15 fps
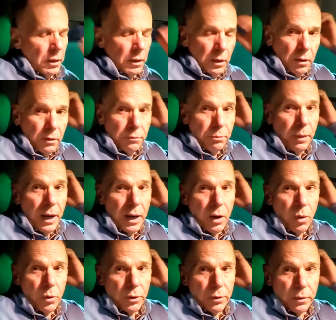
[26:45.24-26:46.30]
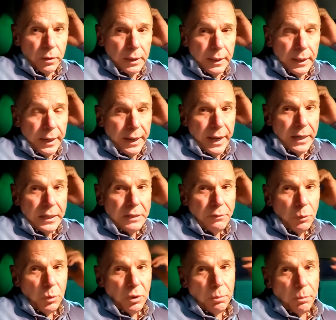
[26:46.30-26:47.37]
of power. And
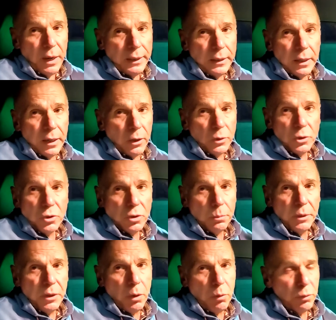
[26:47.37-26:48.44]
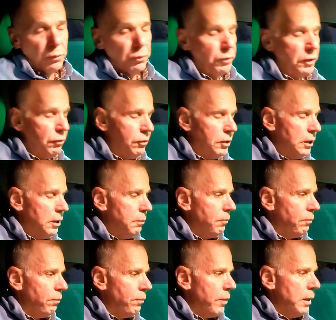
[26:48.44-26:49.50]
even with my car, it should be over 50.
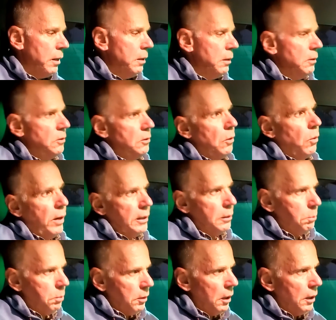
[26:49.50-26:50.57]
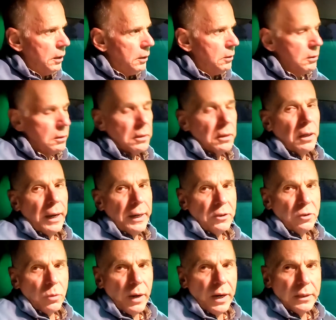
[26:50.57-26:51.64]
So I unplugged, I
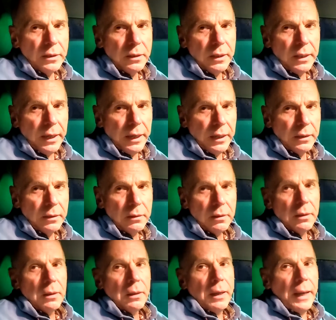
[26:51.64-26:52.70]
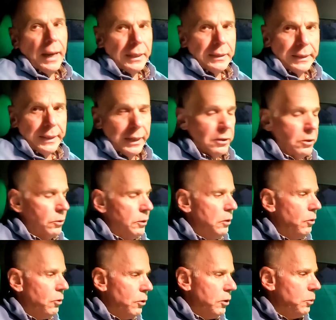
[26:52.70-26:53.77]
tried it again, and again only
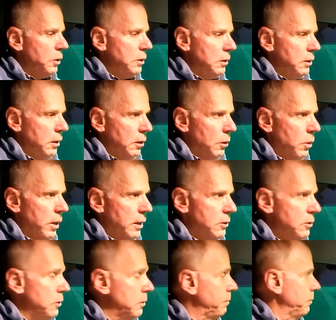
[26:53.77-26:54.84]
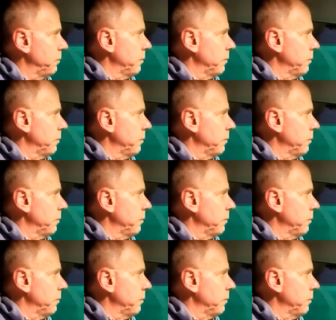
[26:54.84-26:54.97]
31 kilowatts,